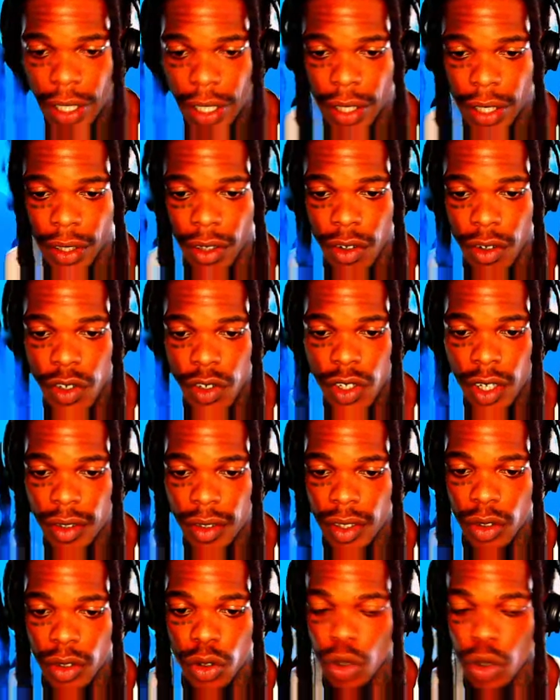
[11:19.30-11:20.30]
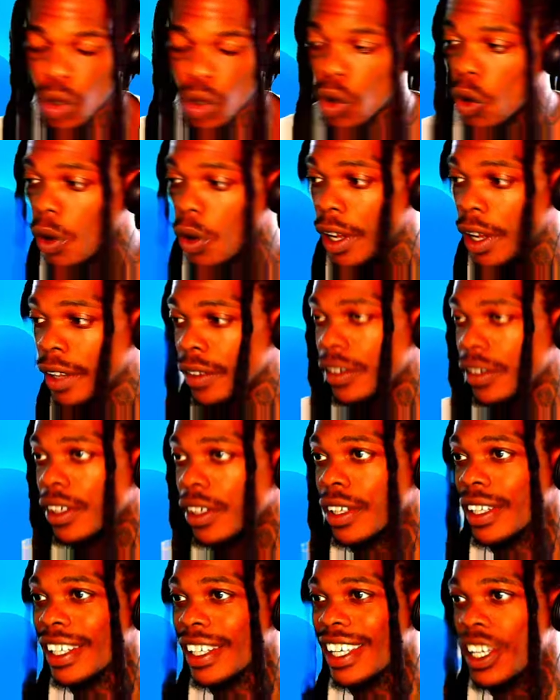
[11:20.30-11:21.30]
there is nothing to go into
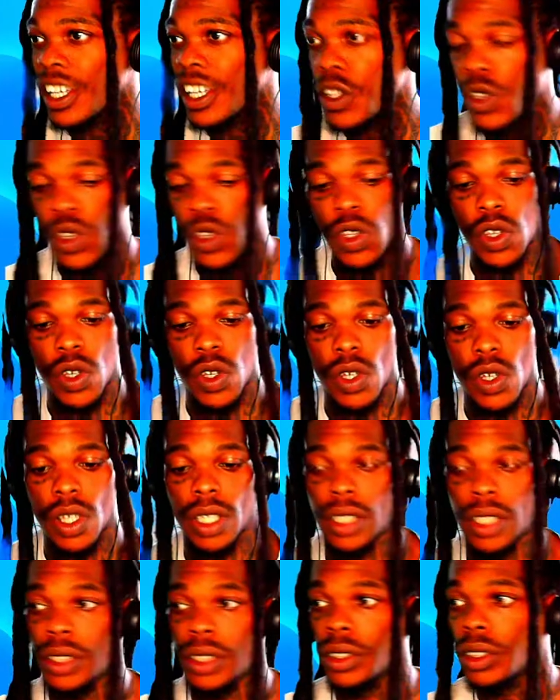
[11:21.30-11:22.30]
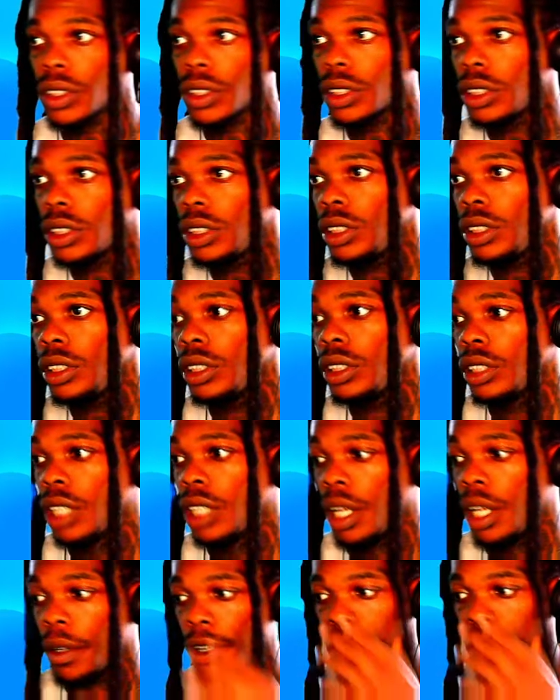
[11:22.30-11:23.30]
this
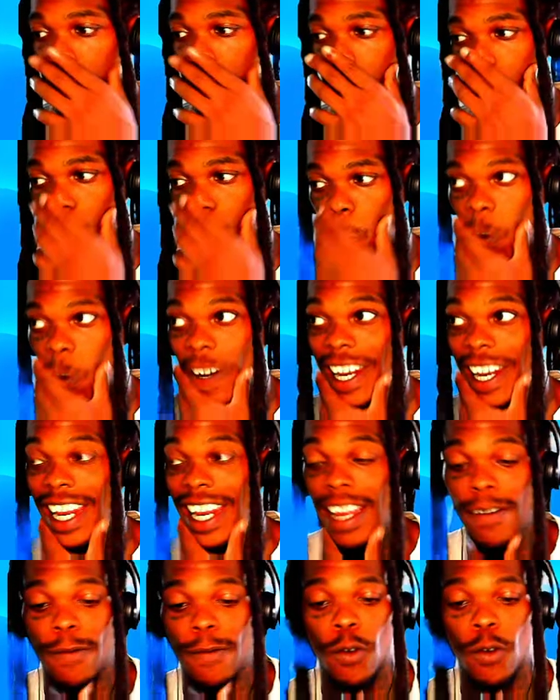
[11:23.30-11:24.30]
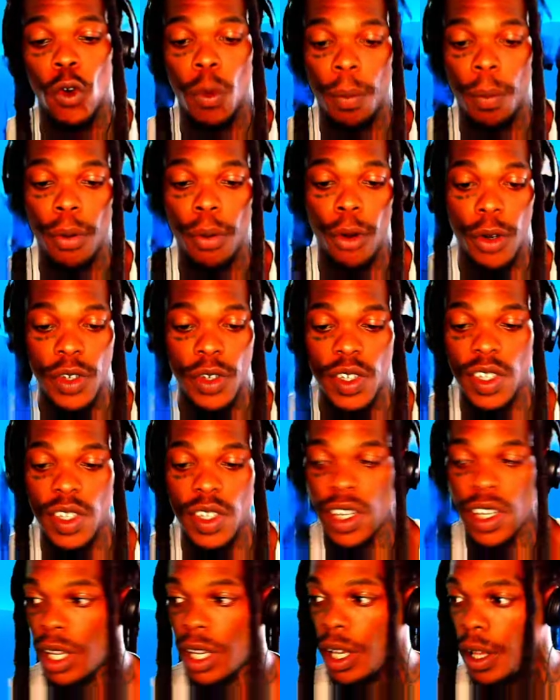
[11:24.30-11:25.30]
because there's no level per
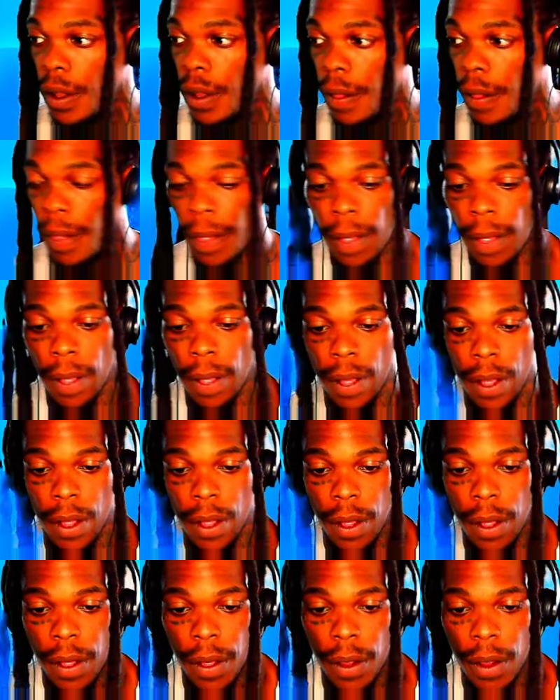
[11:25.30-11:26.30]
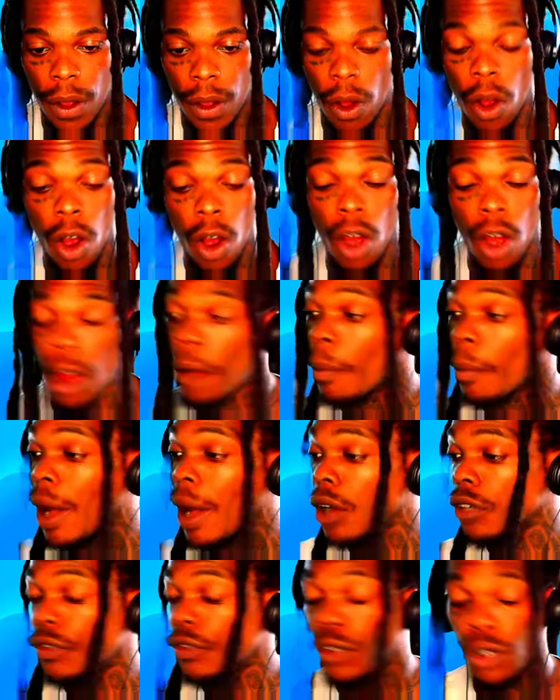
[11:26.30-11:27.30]
se. Oh, amount
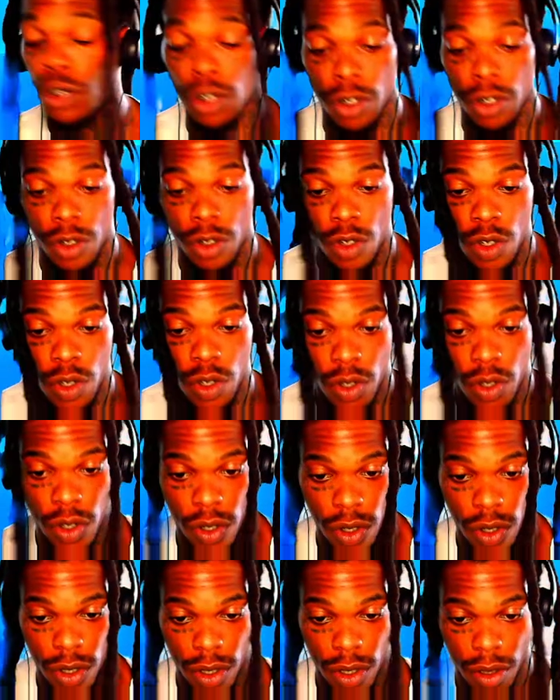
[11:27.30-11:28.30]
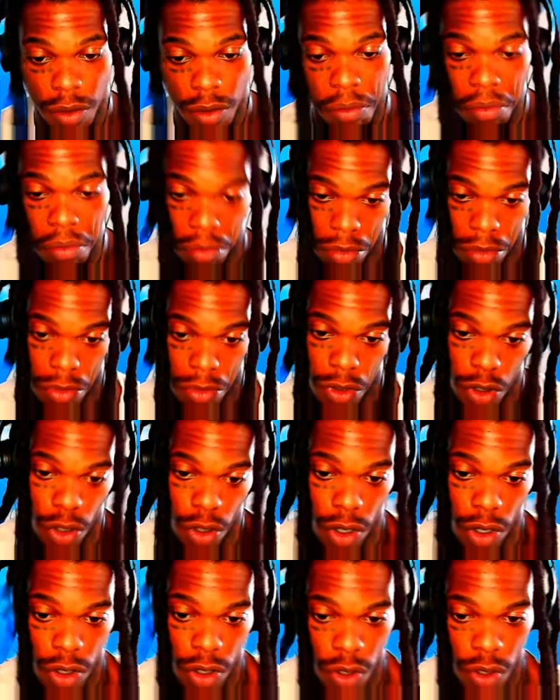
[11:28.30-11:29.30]
of turns.
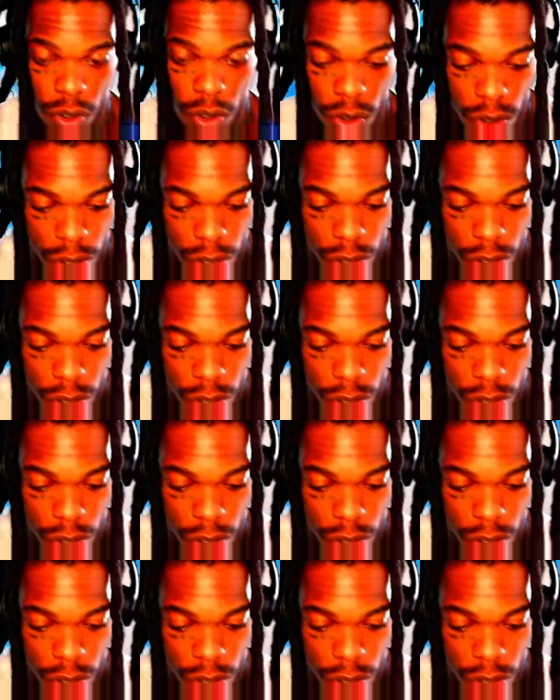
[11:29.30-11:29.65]
Turns.